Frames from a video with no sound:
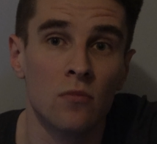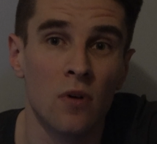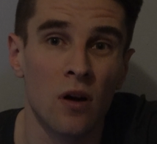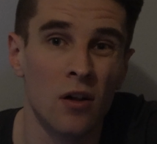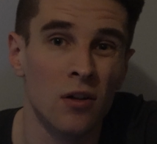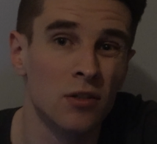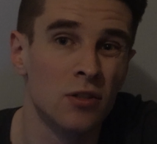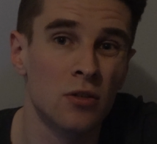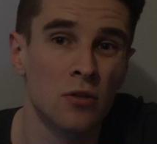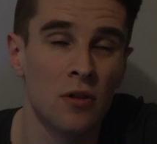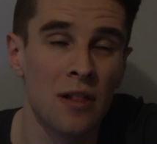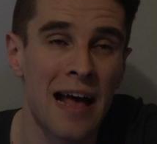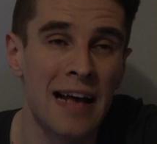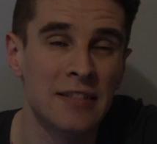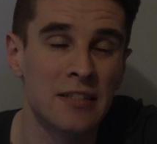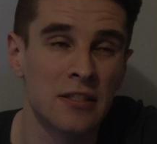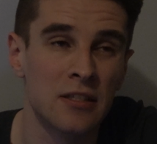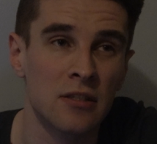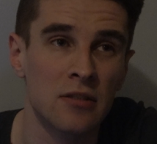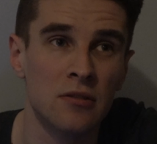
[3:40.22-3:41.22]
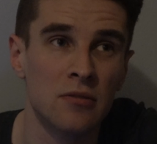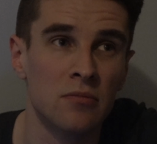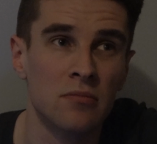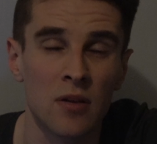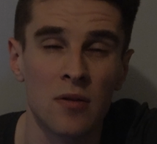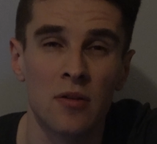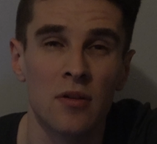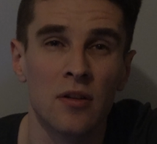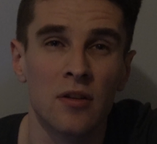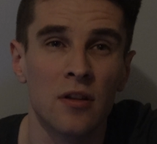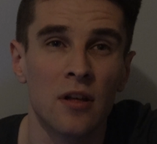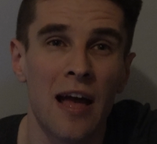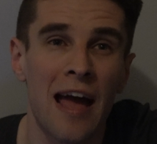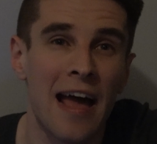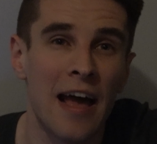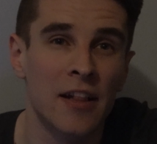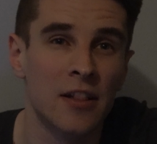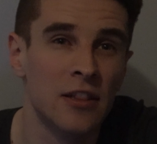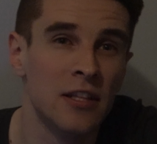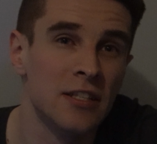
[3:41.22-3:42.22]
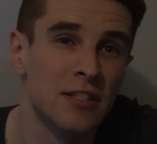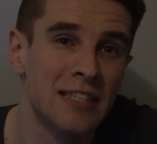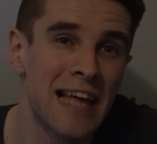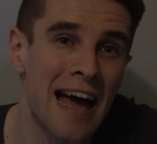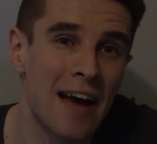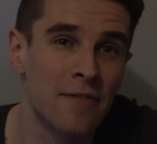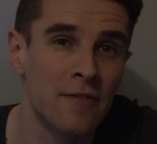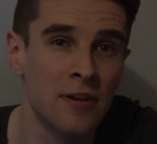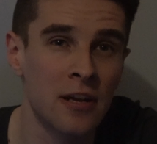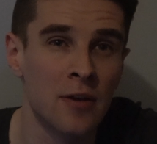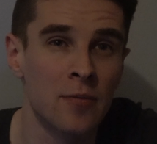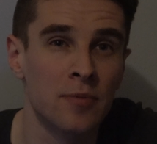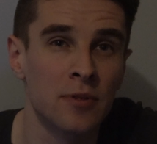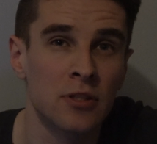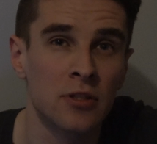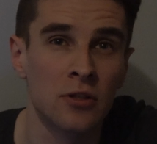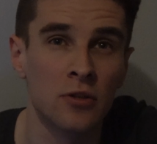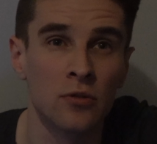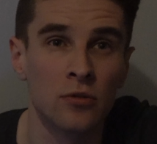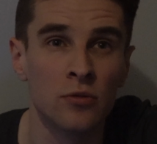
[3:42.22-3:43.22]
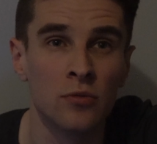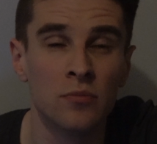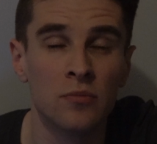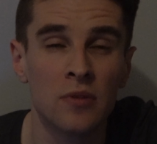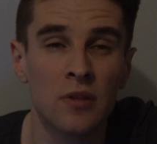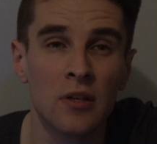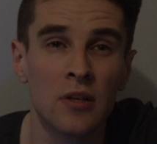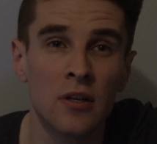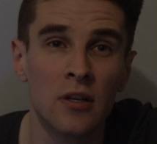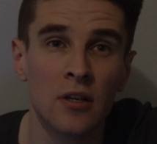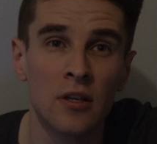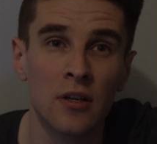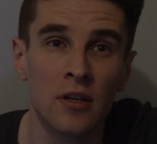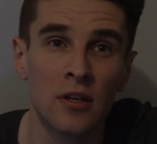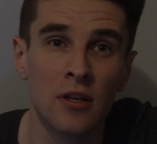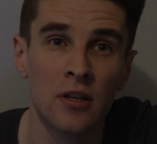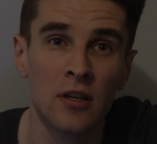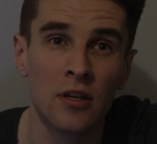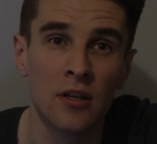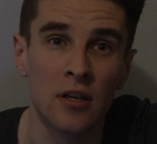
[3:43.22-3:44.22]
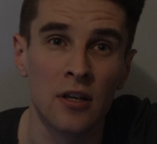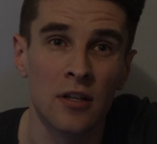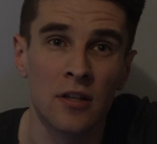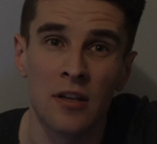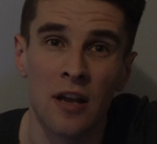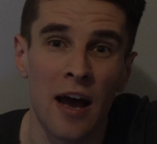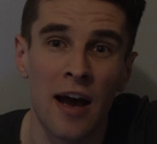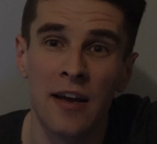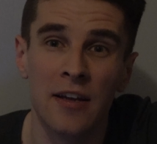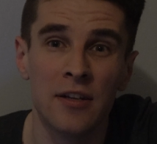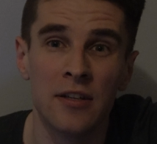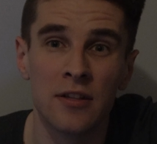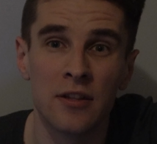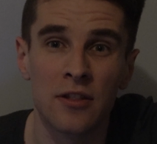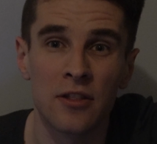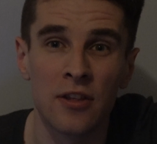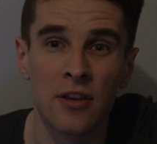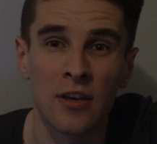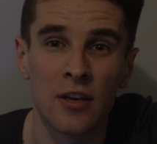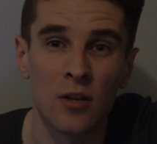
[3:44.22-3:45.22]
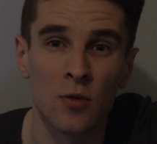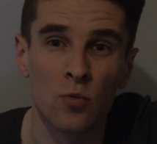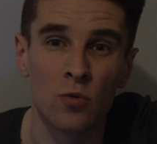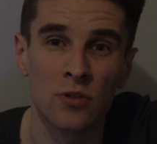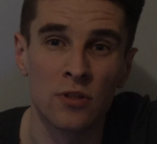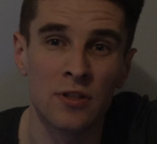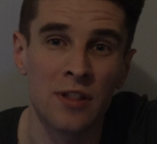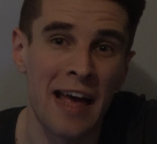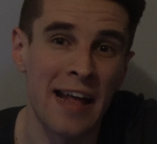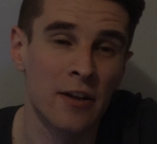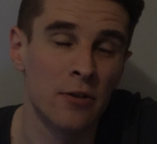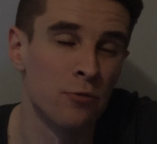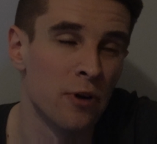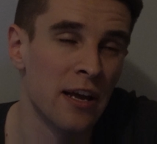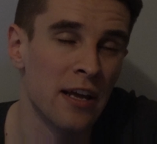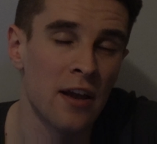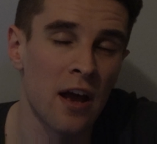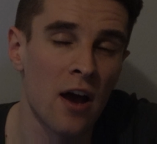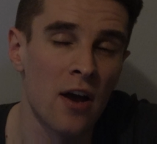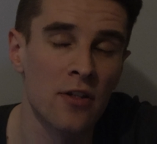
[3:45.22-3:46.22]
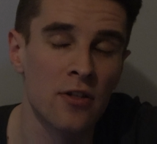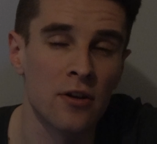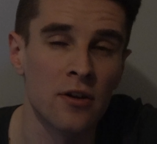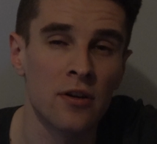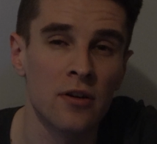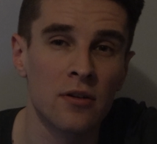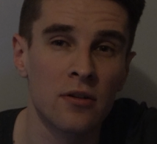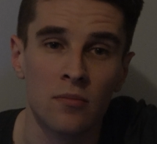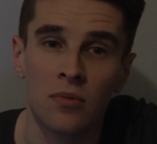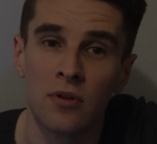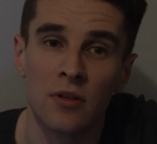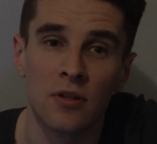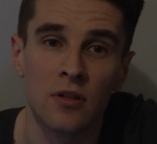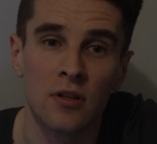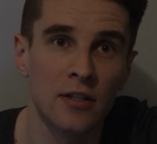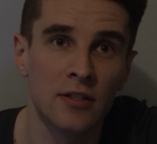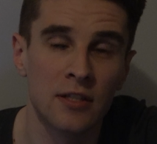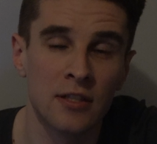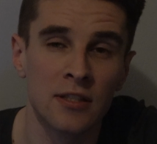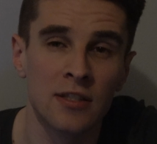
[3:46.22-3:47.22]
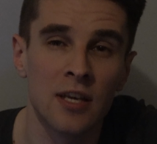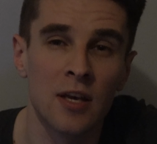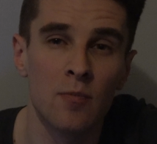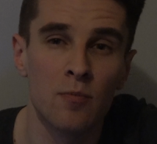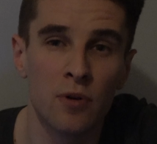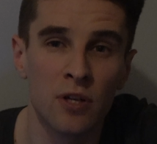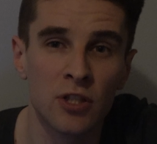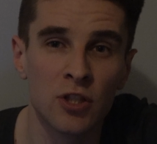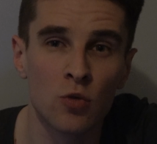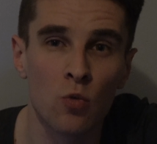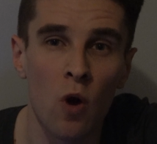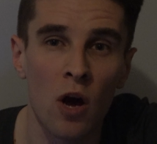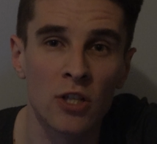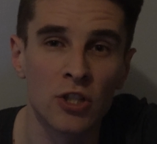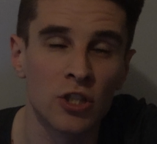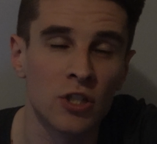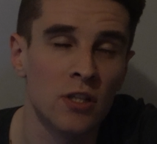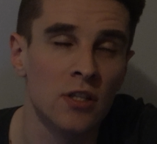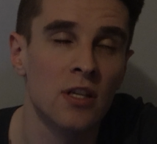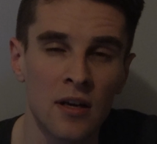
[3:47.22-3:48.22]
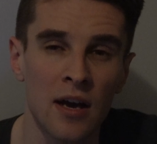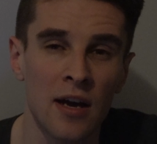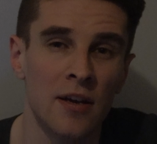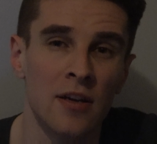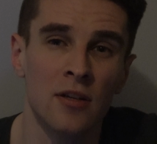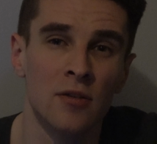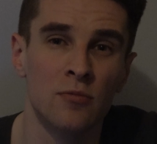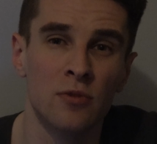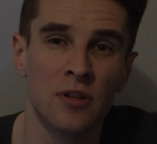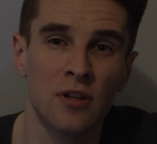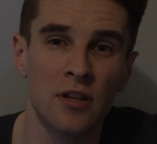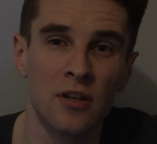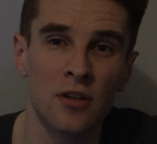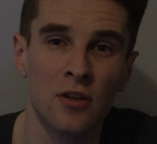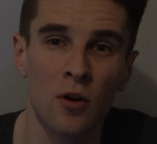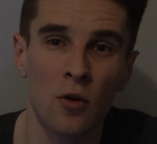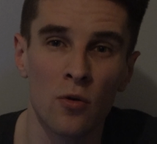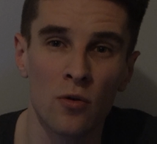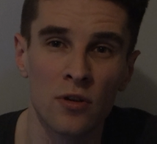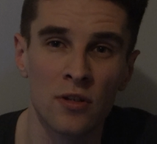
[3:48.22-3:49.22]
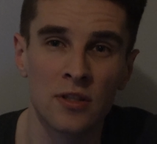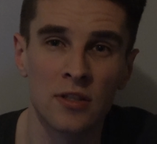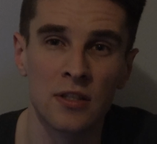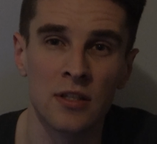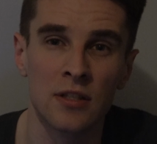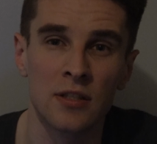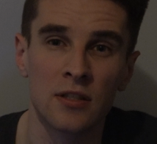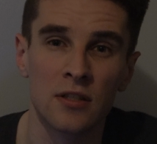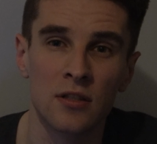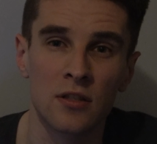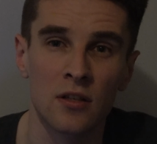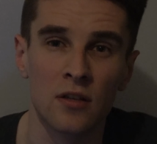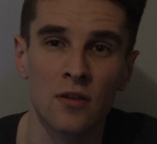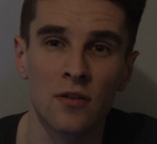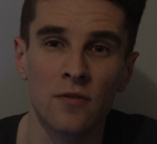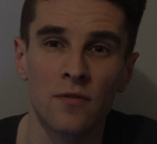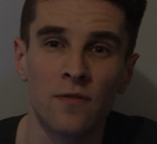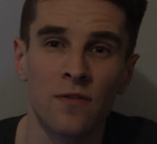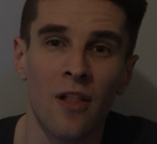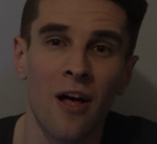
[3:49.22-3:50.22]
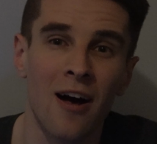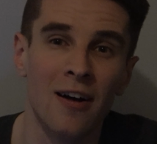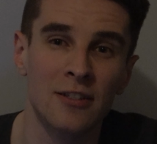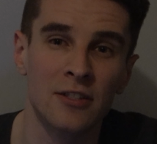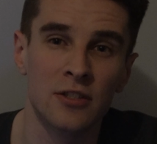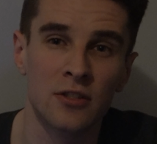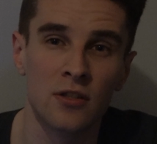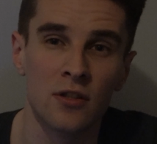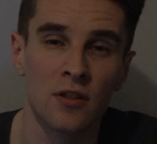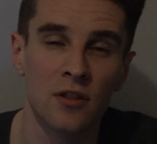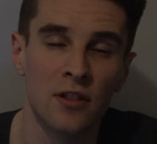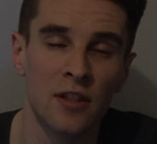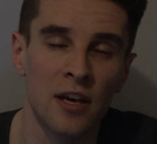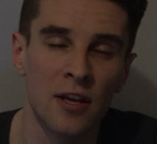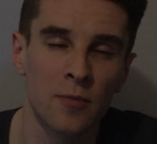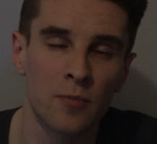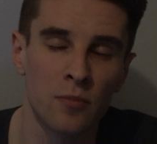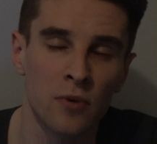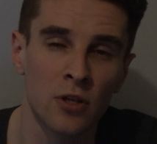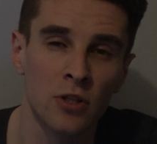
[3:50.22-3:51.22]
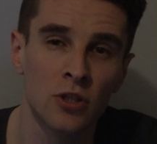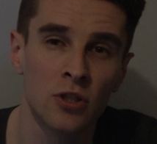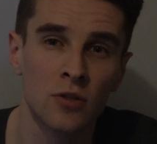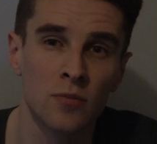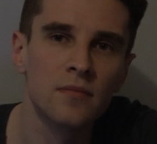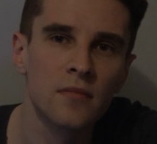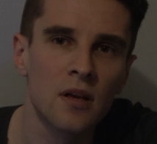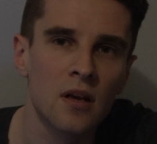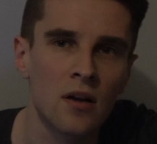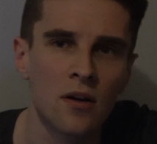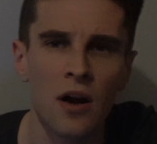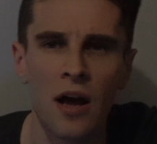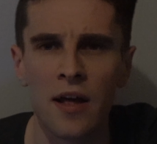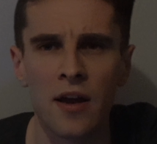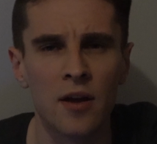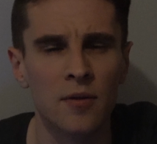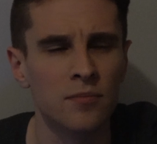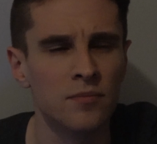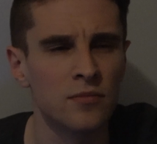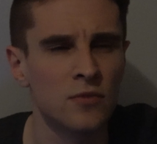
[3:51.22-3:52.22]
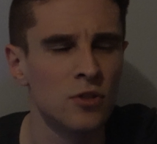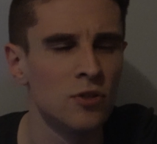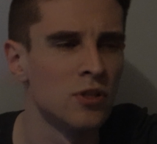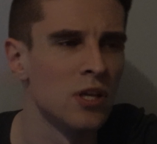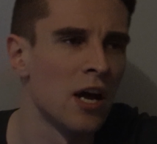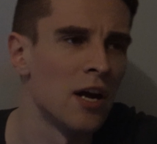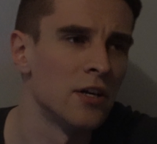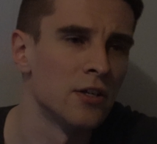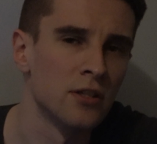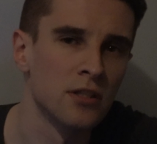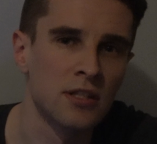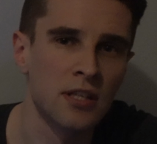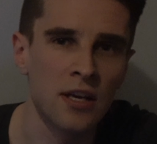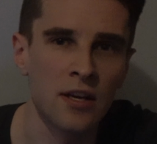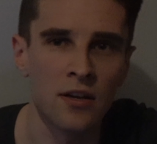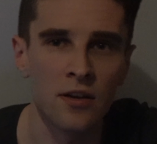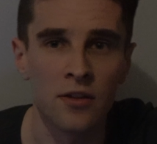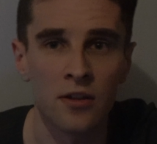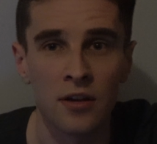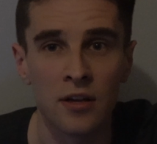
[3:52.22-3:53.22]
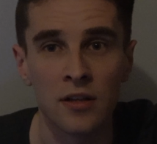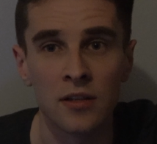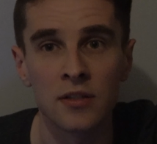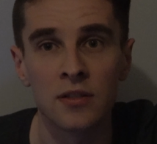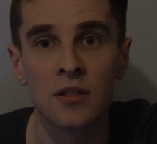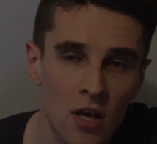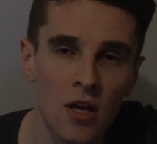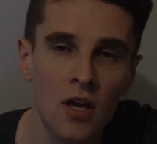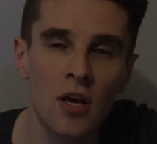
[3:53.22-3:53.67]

also lasted at least half an episode, and I didn't think it was that great either, but since I binge watched it, I didn't really notice its flaws that much. Alright, I'm too tired to say anything else.